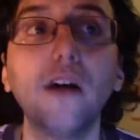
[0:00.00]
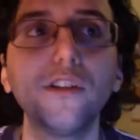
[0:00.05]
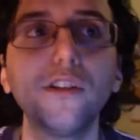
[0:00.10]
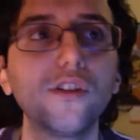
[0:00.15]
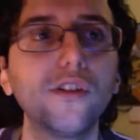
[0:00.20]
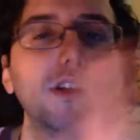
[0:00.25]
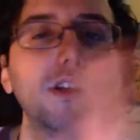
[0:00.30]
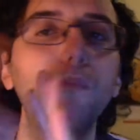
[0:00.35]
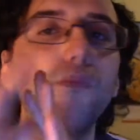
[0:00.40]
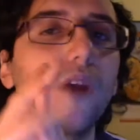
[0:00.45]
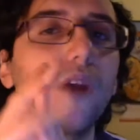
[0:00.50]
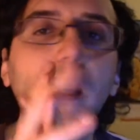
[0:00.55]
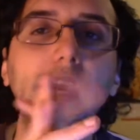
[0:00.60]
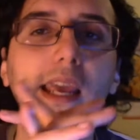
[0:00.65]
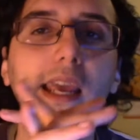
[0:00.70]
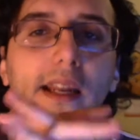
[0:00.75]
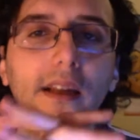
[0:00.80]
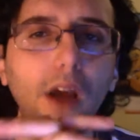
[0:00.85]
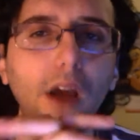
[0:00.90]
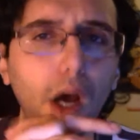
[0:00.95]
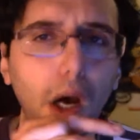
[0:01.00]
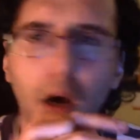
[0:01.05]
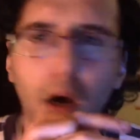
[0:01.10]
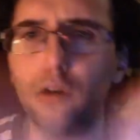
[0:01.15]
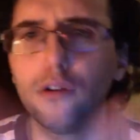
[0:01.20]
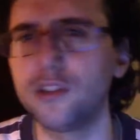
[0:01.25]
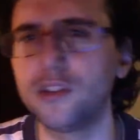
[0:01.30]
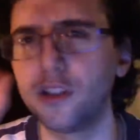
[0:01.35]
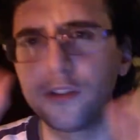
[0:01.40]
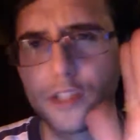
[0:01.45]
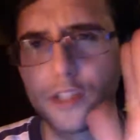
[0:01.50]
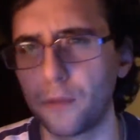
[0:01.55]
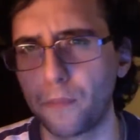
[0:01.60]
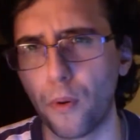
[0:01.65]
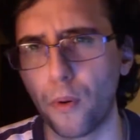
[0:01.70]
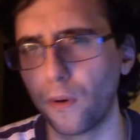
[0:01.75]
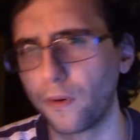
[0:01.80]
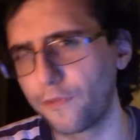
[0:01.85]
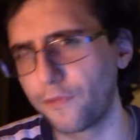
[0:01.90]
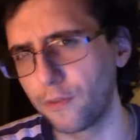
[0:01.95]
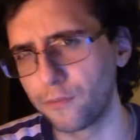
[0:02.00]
is gonna bring in all the support from